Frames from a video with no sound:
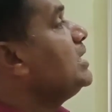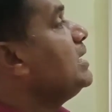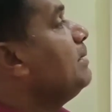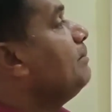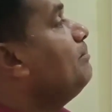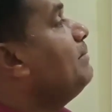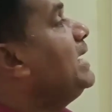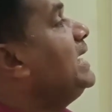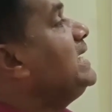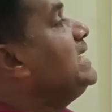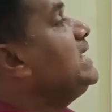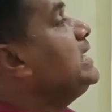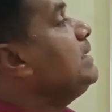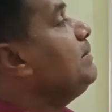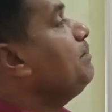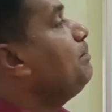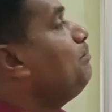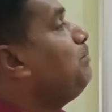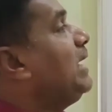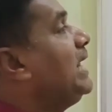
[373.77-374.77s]

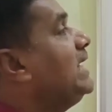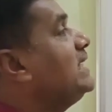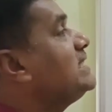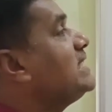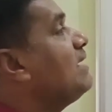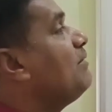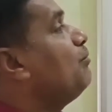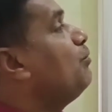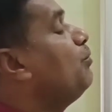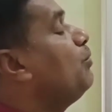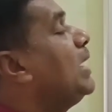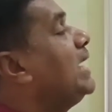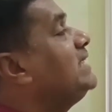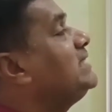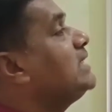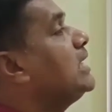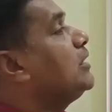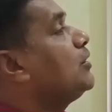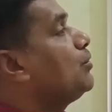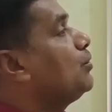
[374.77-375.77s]
Money plays a
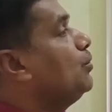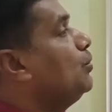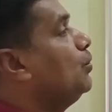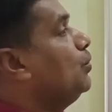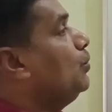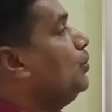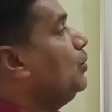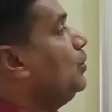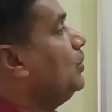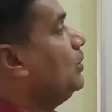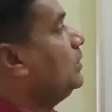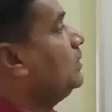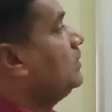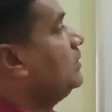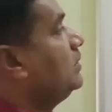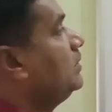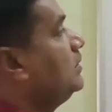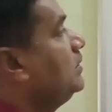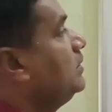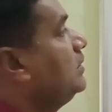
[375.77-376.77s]
vital role
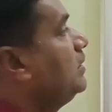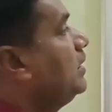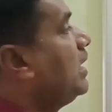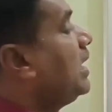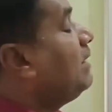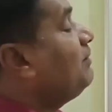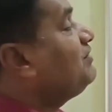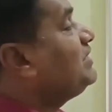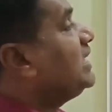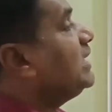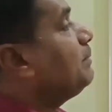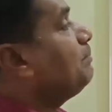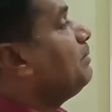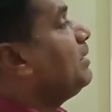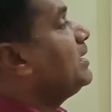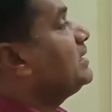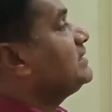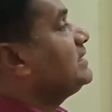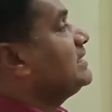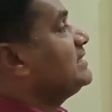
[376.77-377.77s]
after
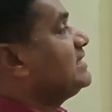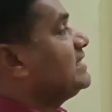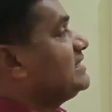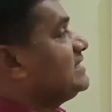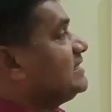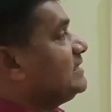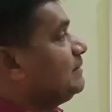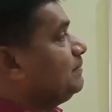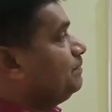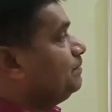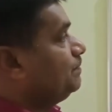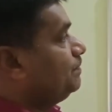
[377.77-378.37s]
barter system.